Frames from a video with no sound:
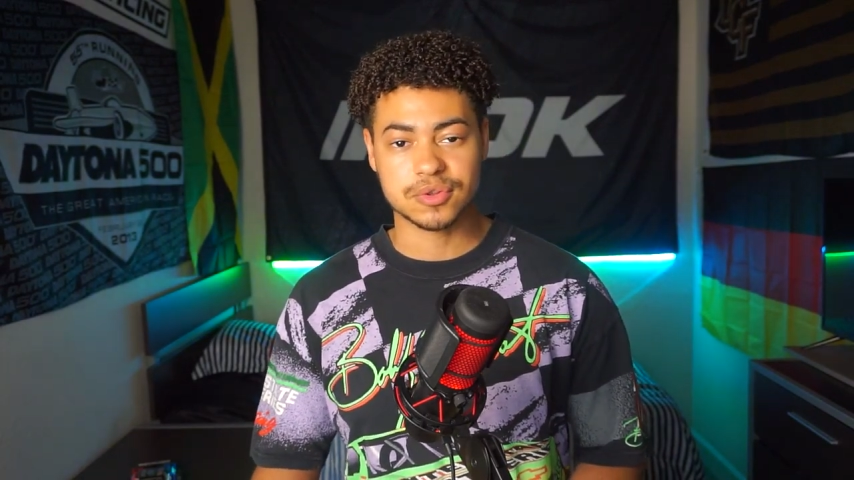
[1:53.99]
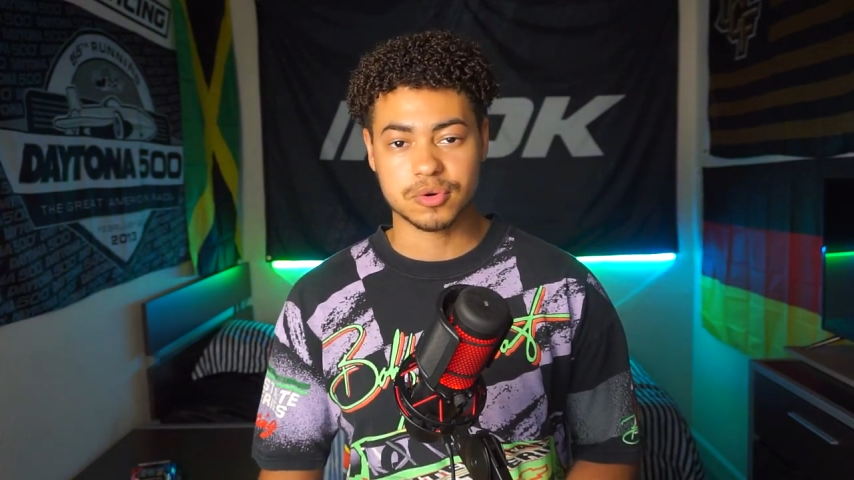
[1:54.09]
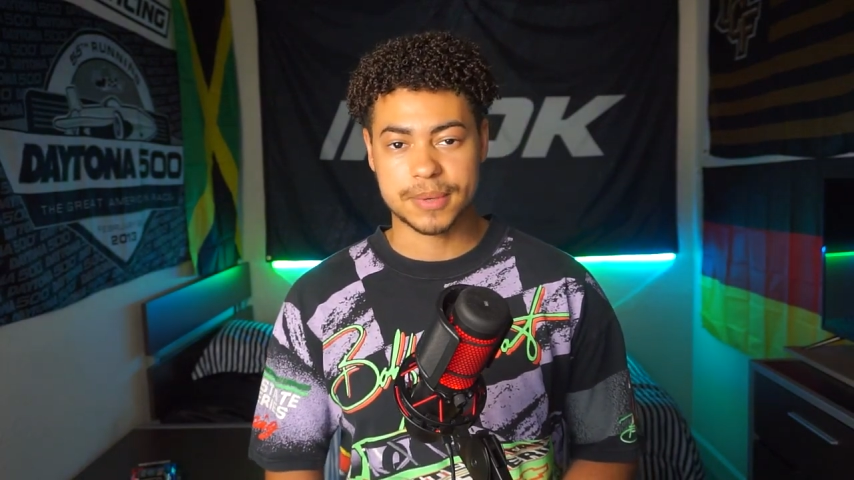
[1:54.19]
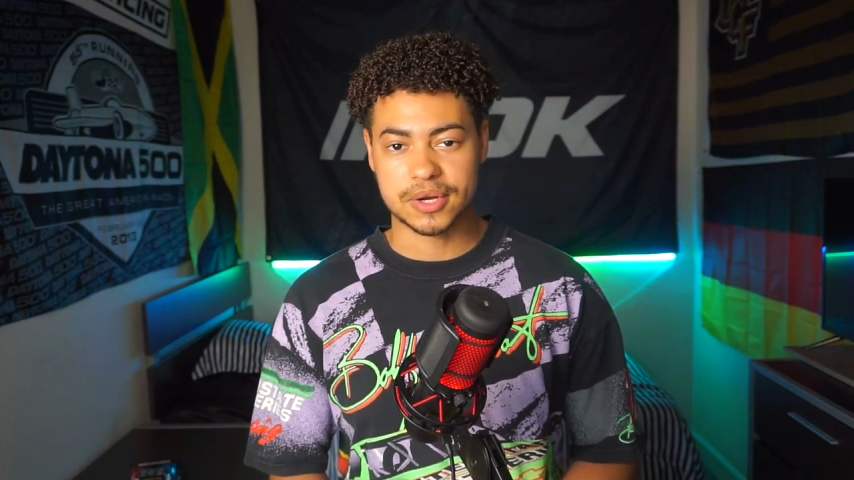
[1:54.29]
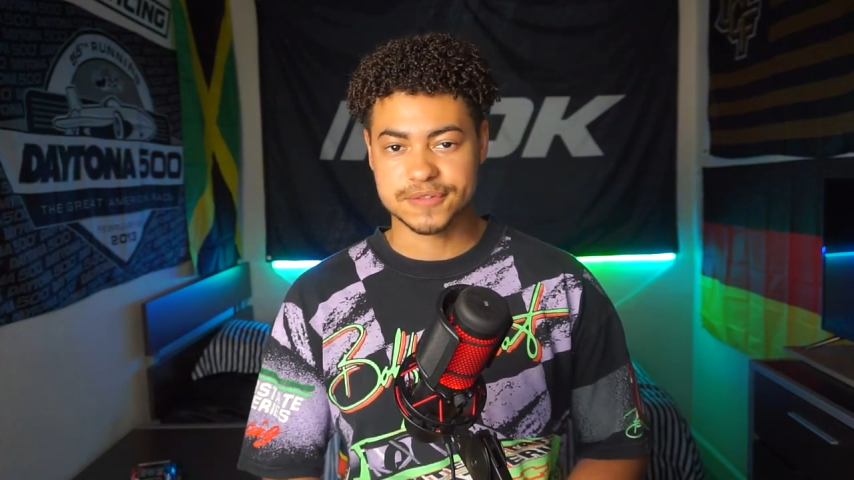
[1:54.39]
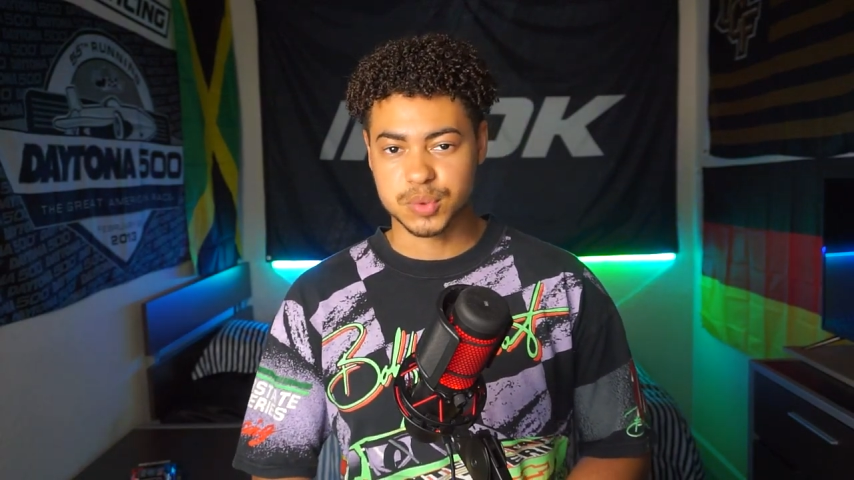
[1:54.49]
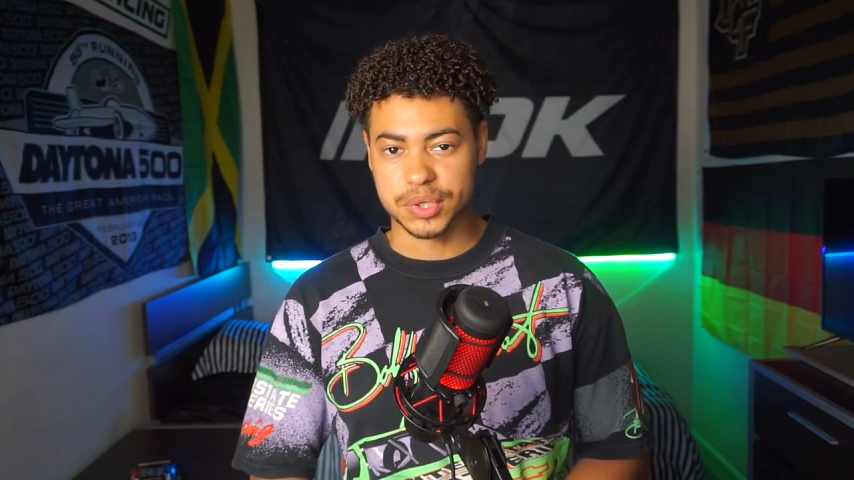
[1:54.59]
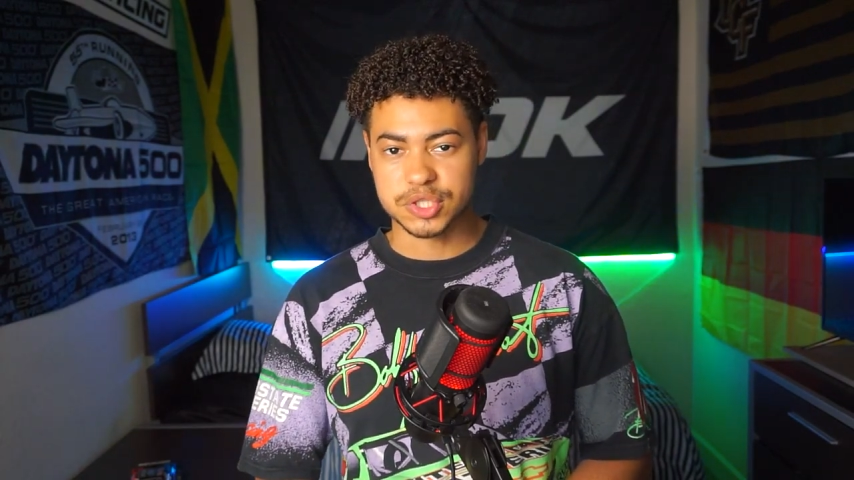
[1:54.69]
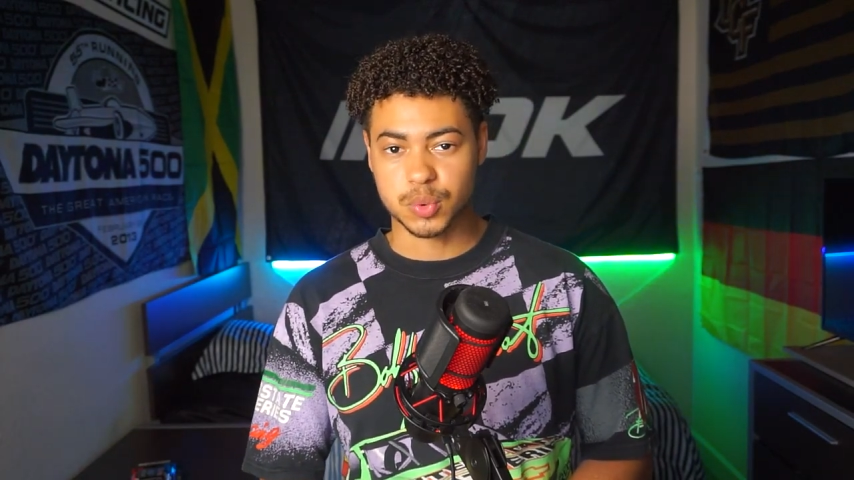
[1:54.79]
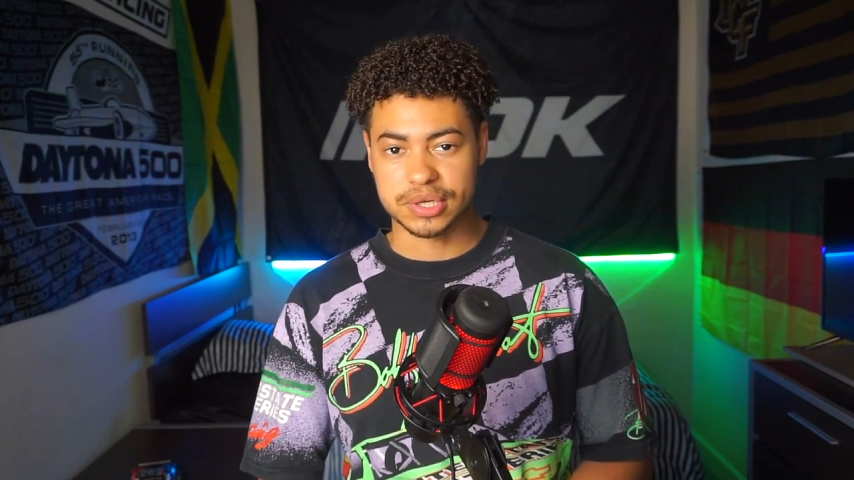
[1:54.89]
the remainder of
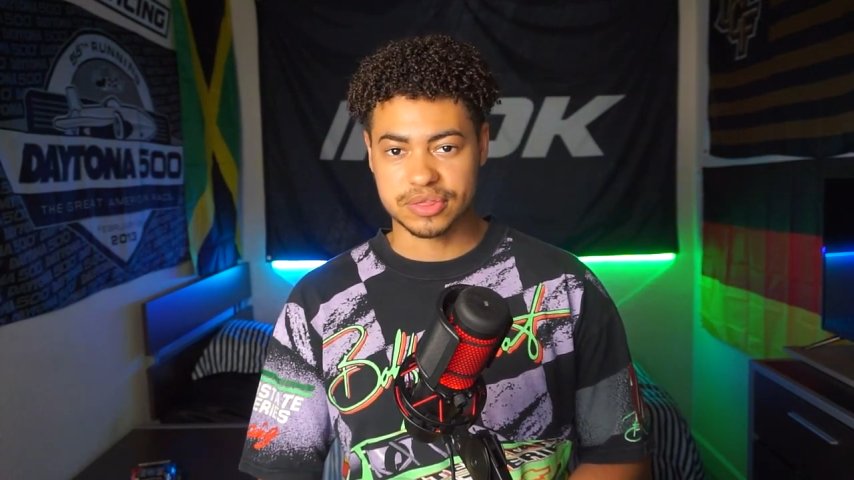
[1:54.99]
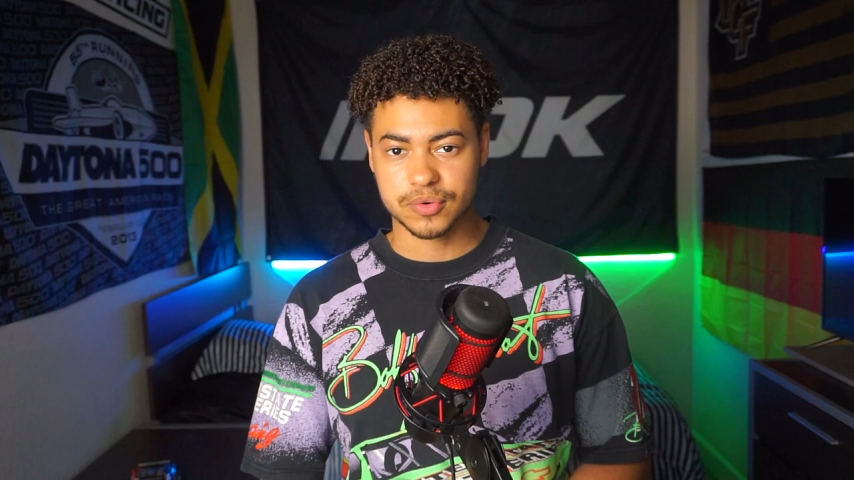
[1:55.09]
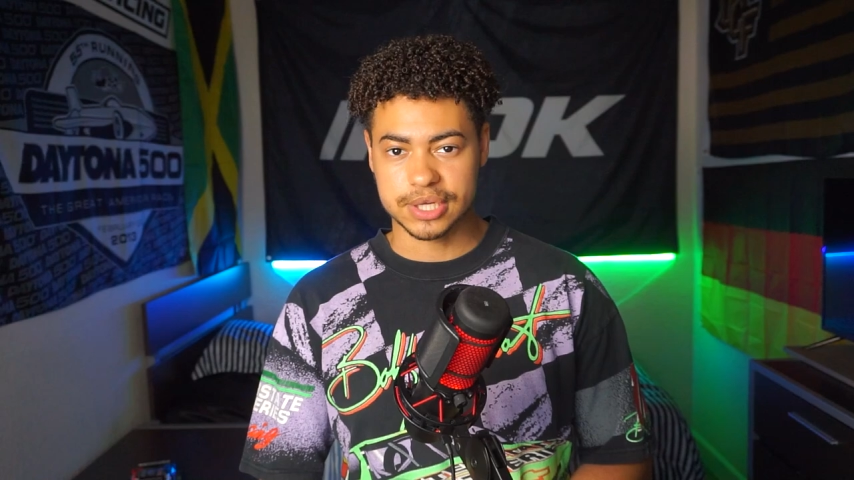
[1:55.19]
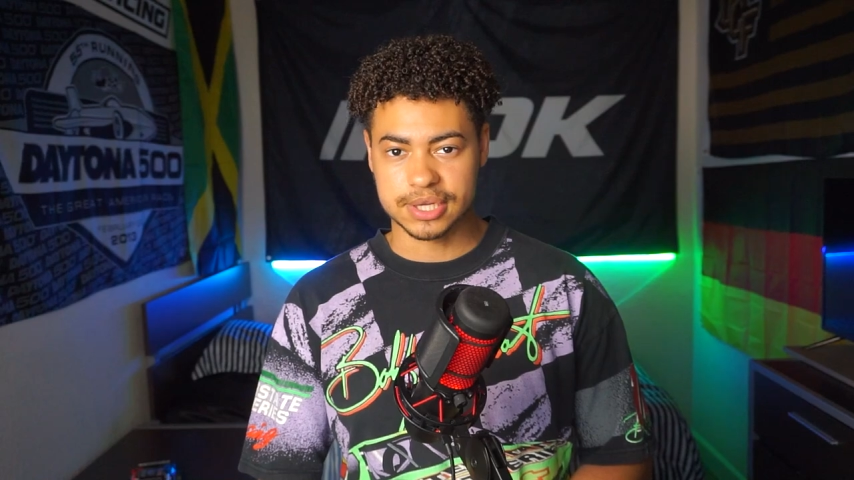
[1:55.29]
2023.